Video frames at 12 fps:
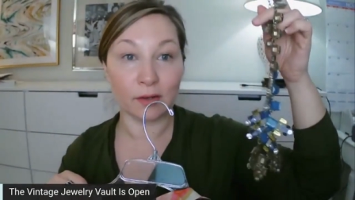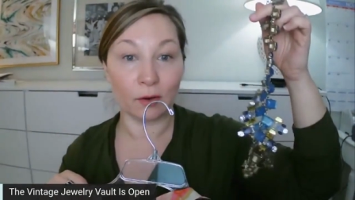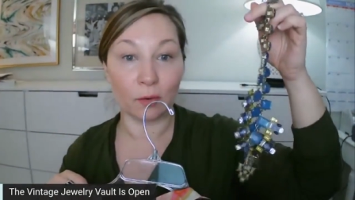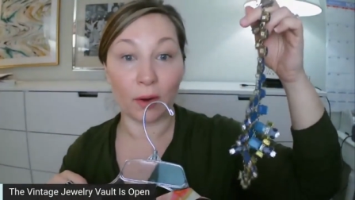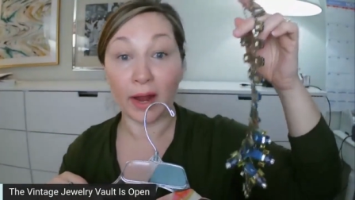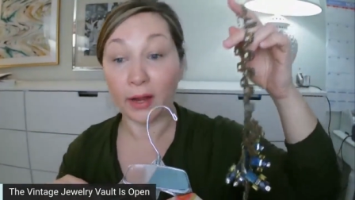
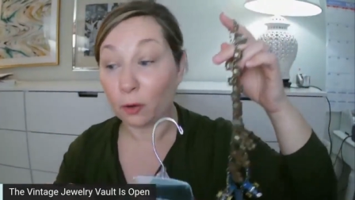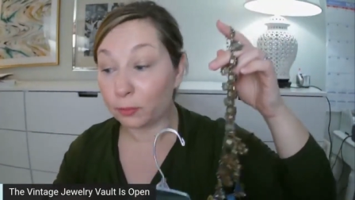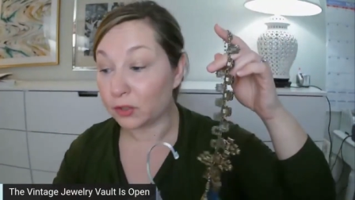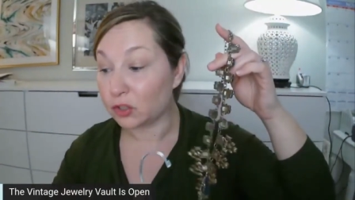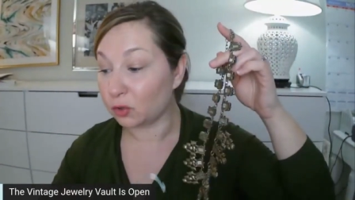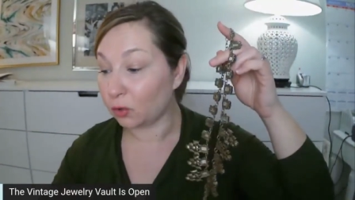So I
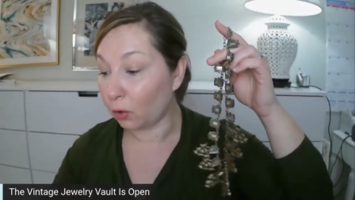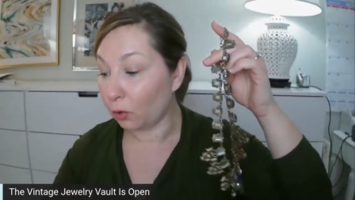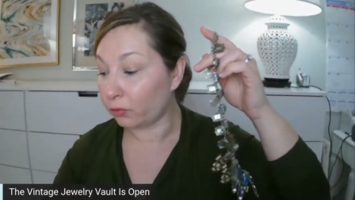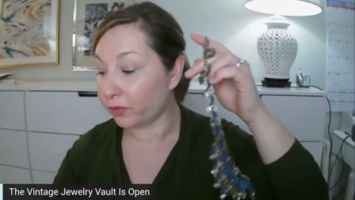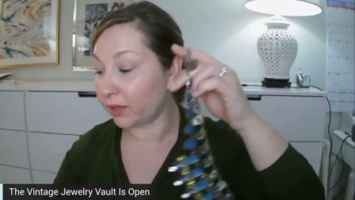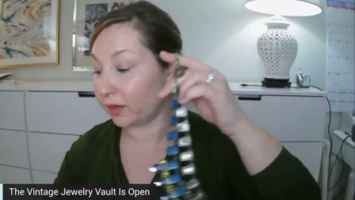hope that you'll go
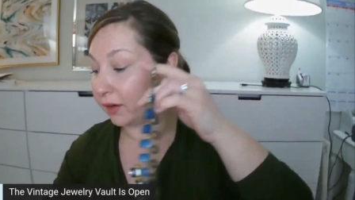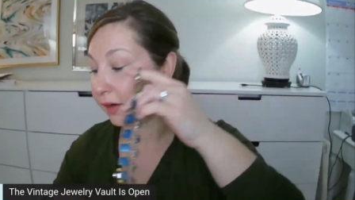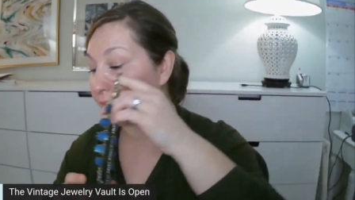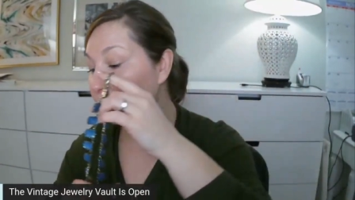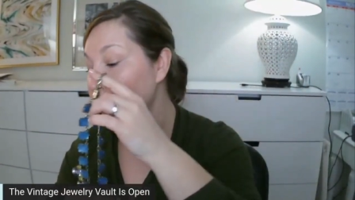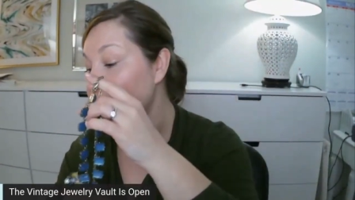over
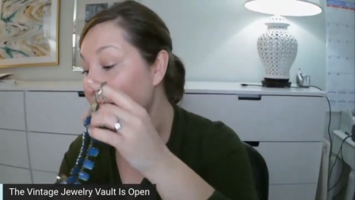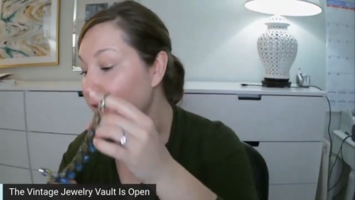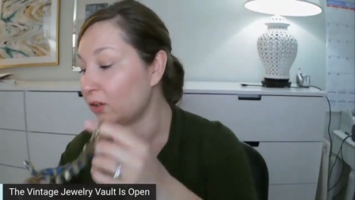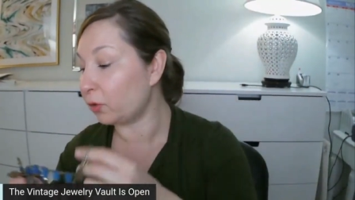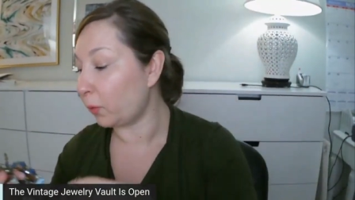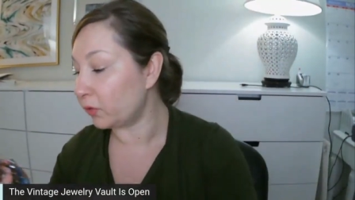there and take
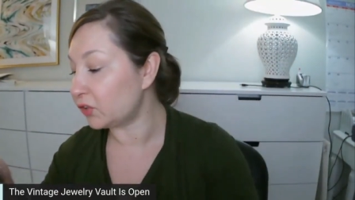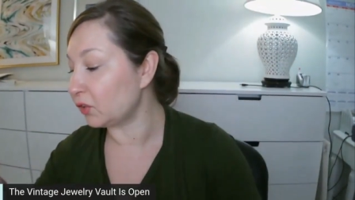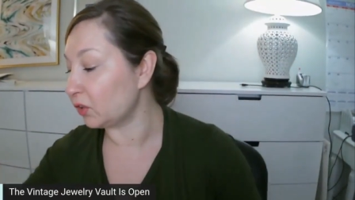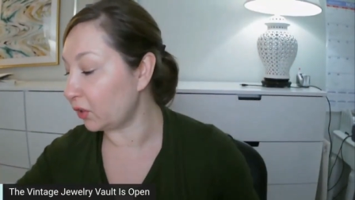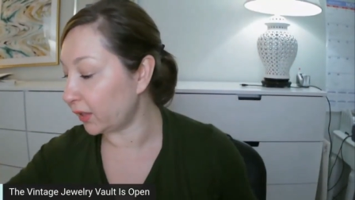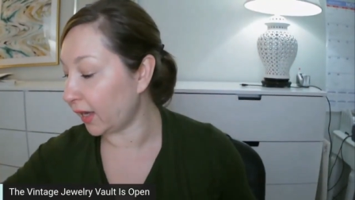a
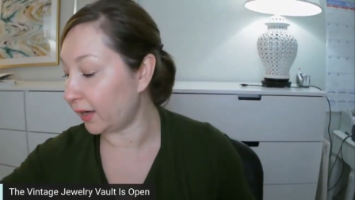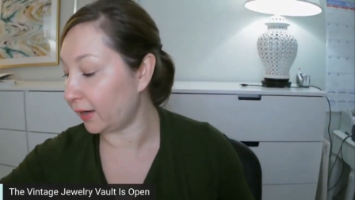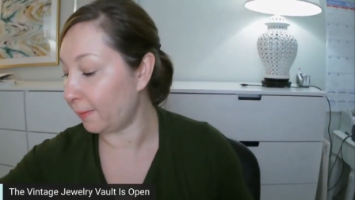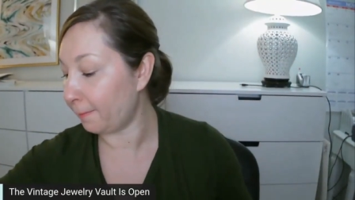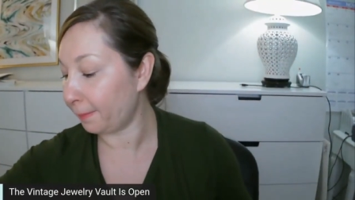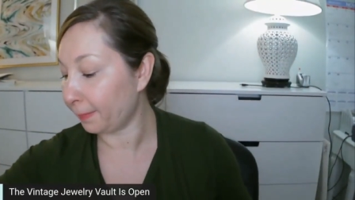closer look at it.